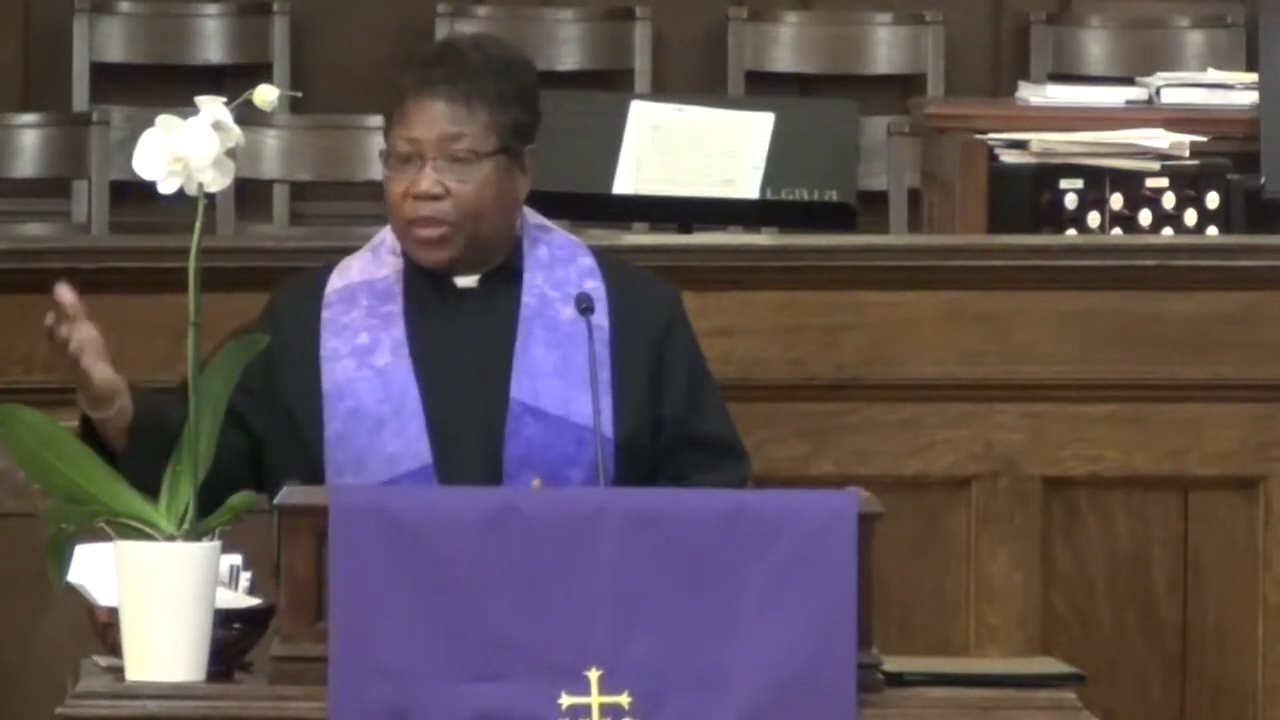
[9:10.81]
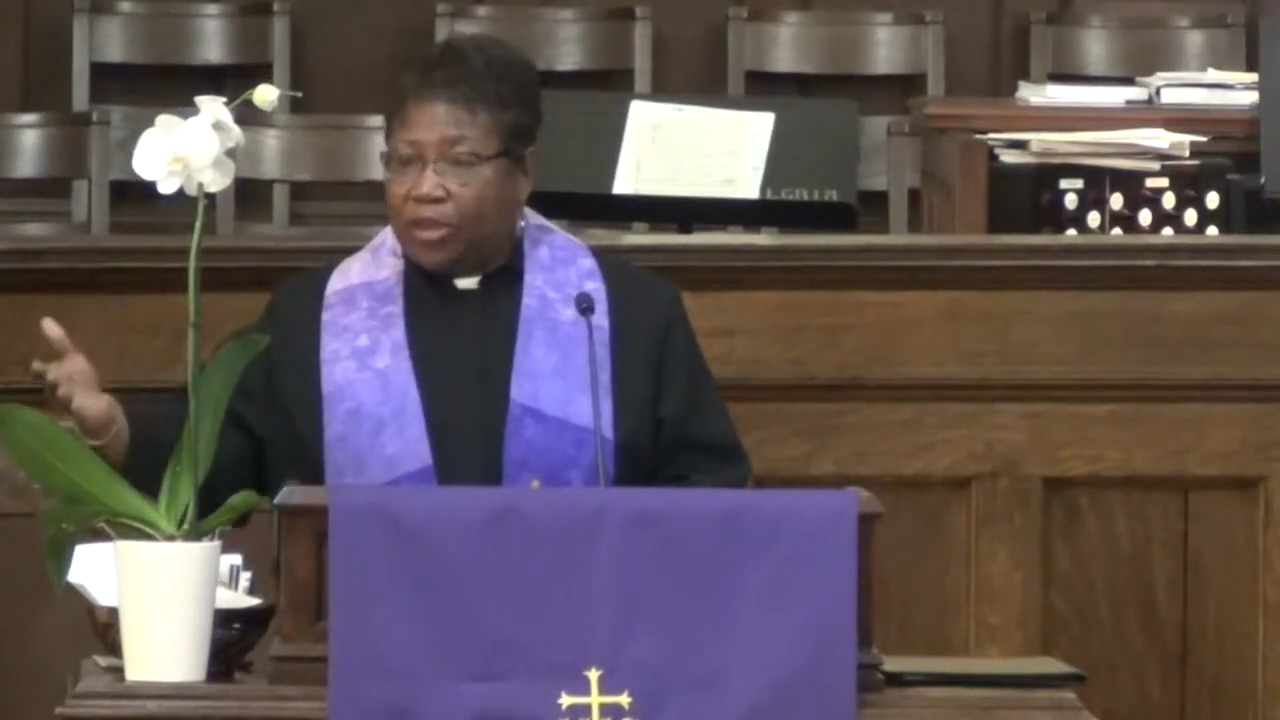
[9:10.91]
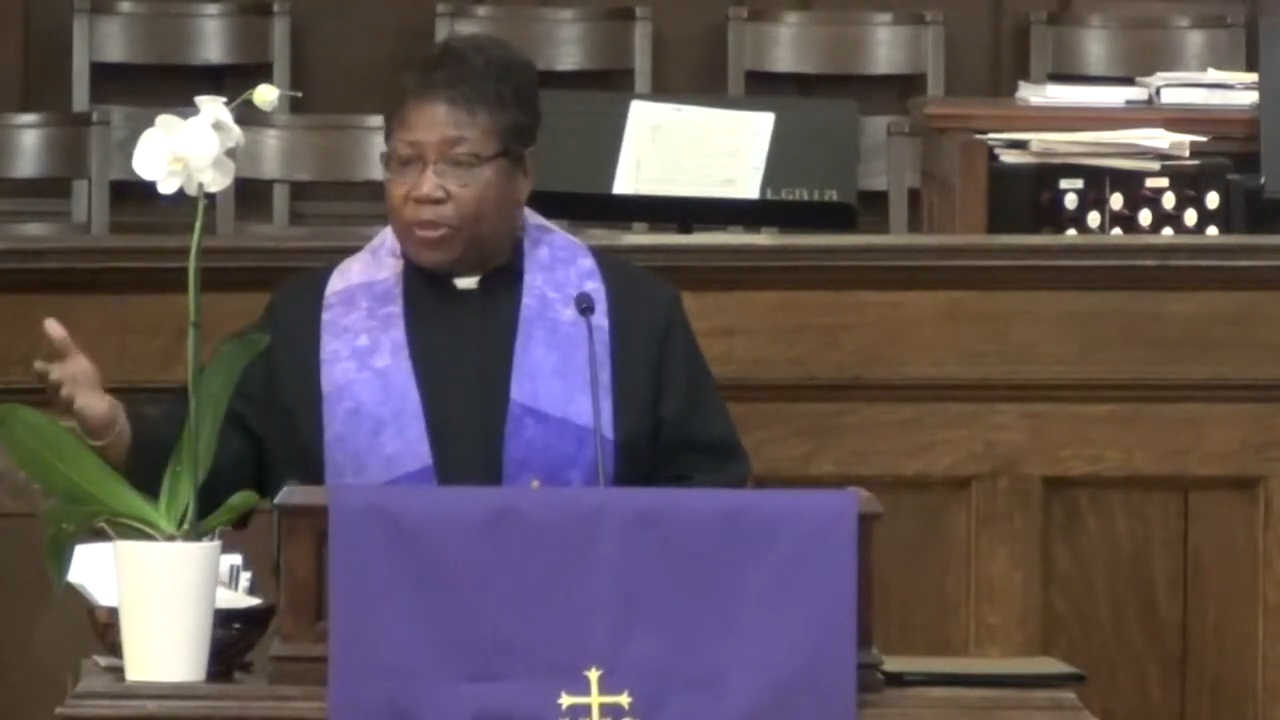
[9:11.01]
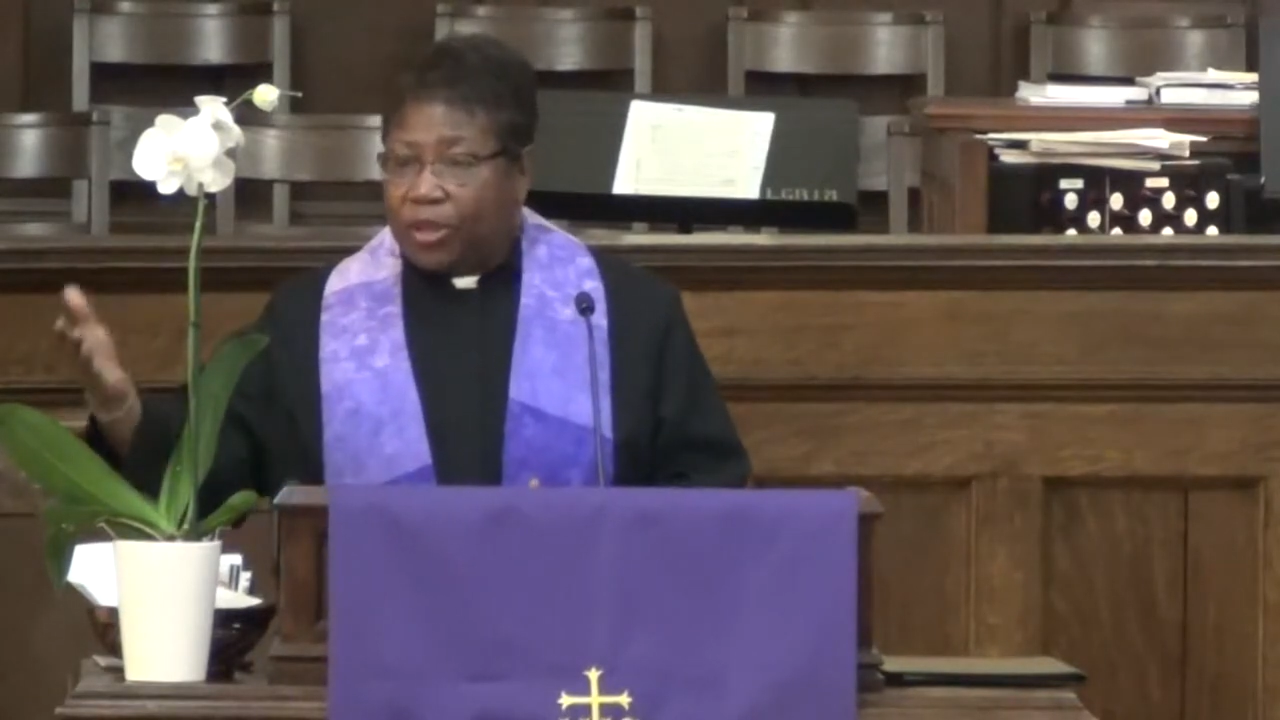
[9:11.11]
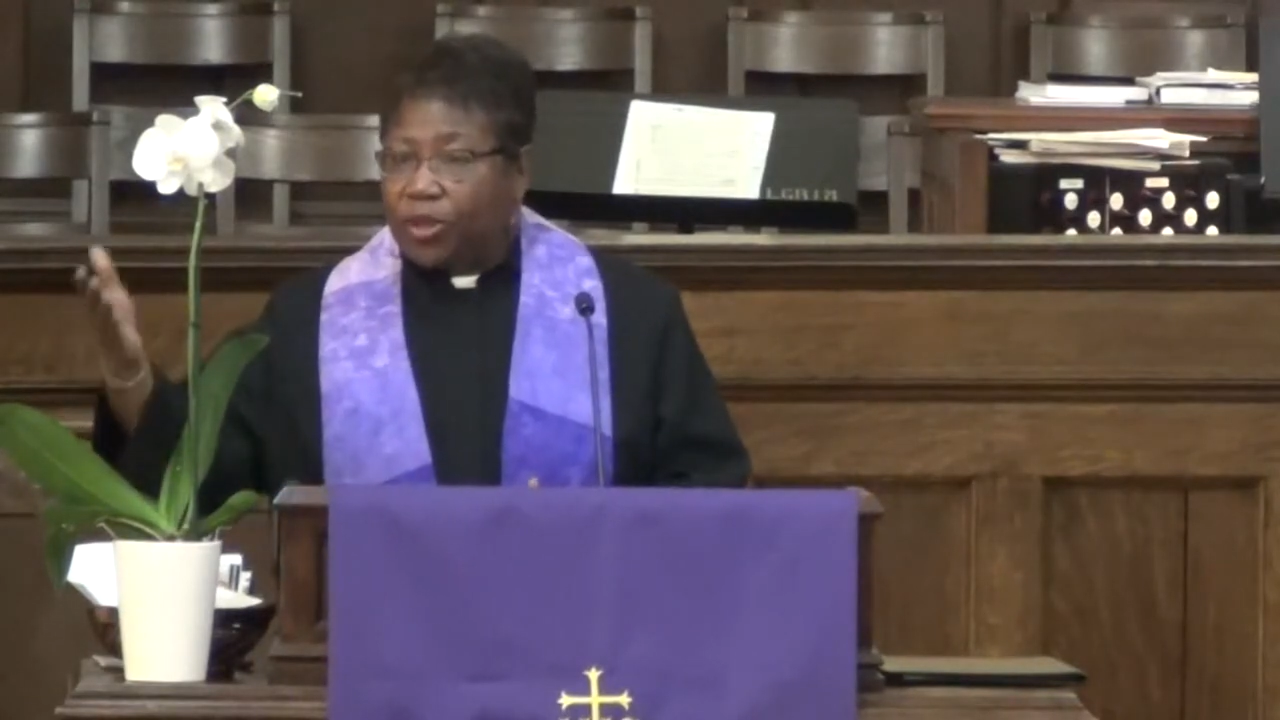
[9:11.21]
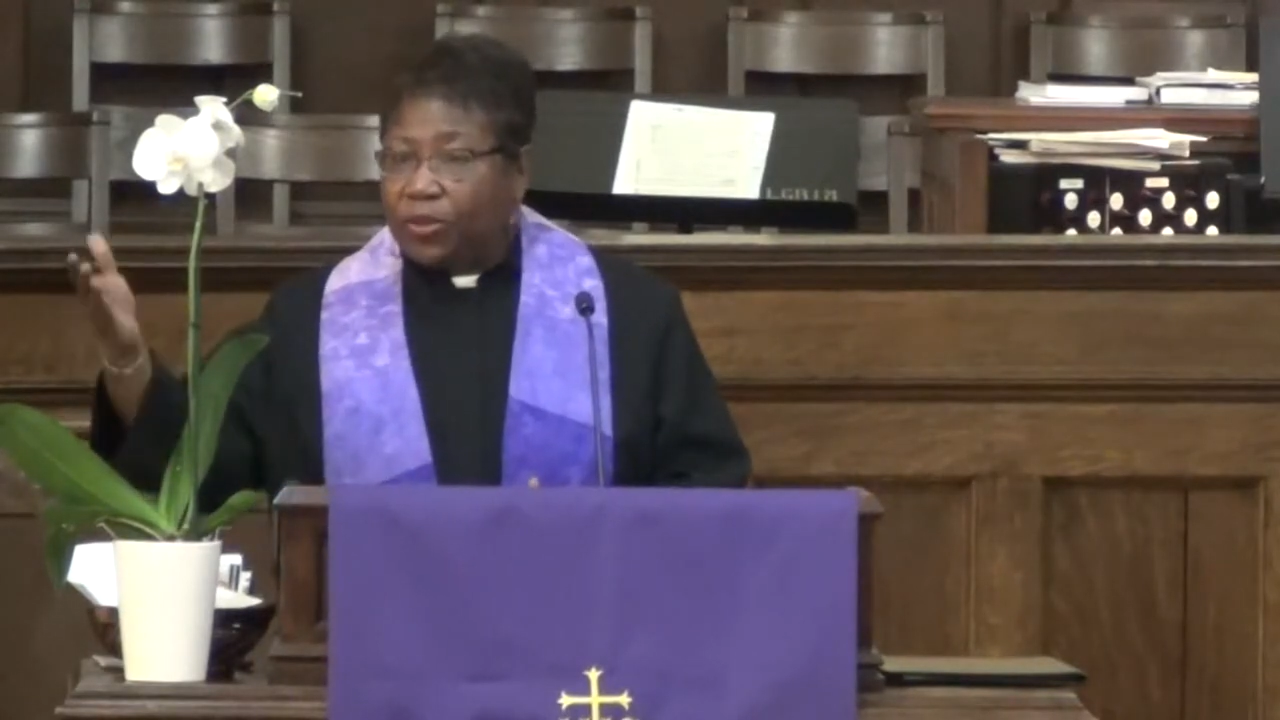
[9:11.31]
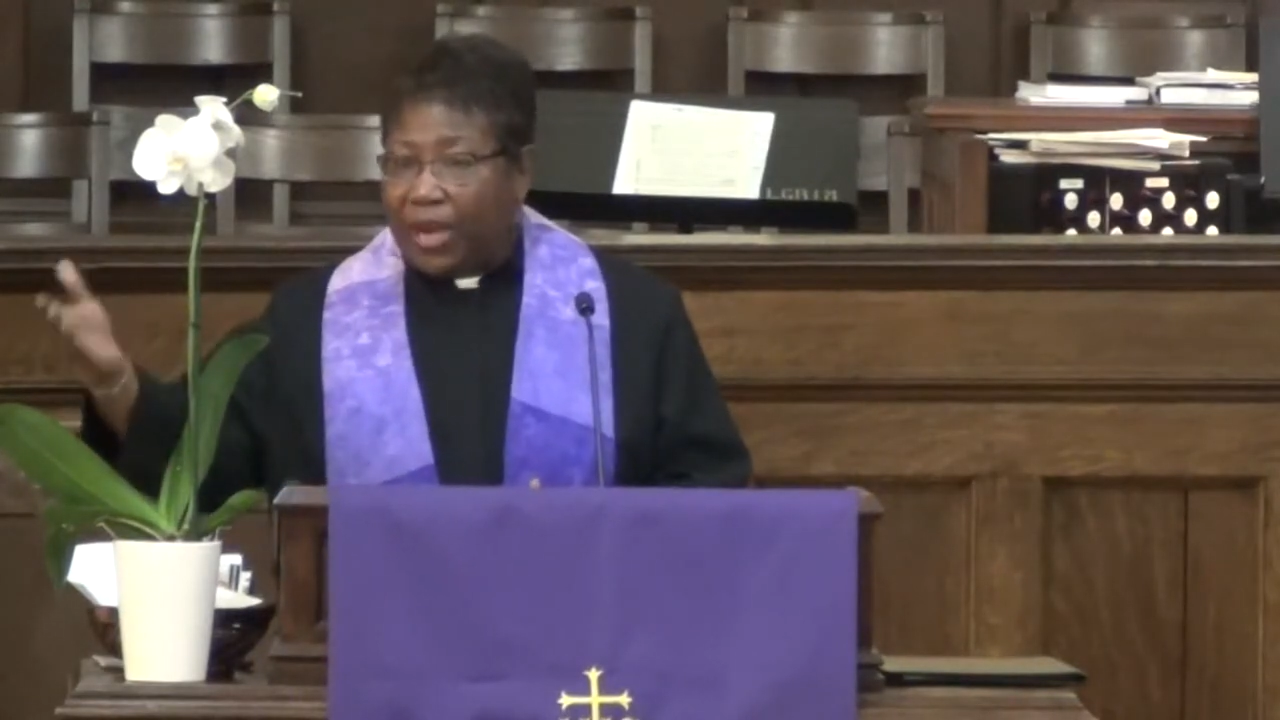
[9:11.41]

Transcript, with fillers: the people who